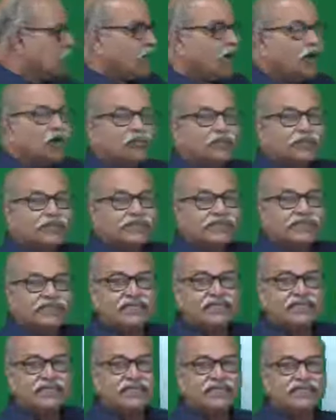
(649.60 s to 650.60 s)
how much
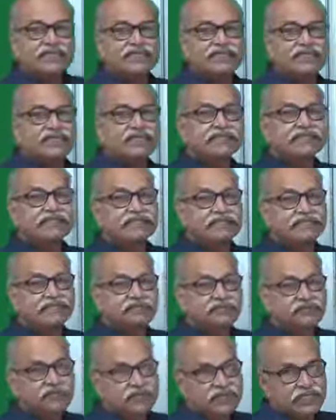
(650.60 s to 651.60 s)
is this
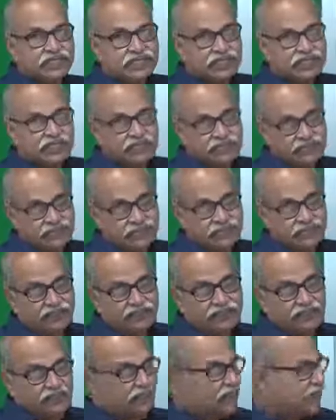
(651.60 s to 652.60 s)
voltage here.
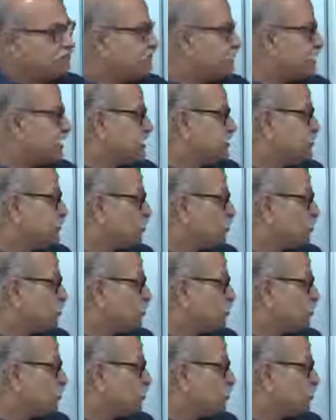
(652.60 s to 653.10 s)
If it is